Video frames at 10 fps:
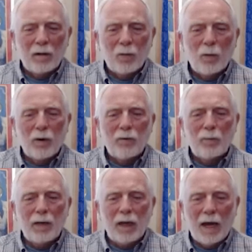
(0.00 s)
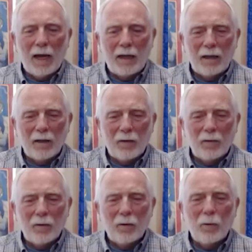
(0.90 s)
what is behind it
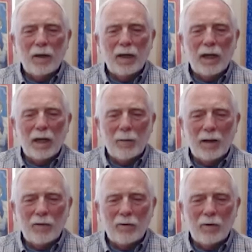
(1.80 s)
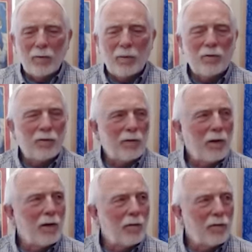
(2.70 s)
or what animates it, which is
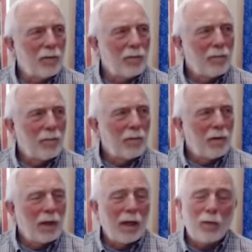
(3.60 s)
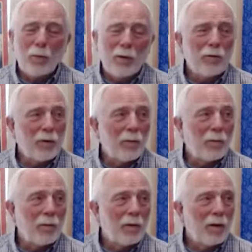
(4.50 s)
love and wisdom.
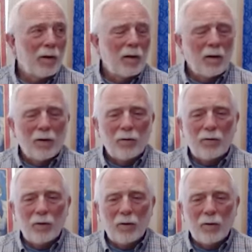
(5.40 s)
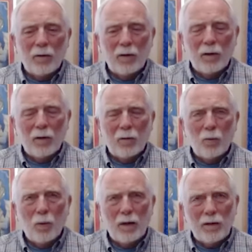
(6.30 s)
So
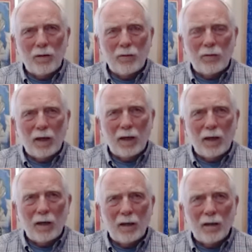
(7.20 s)
what you say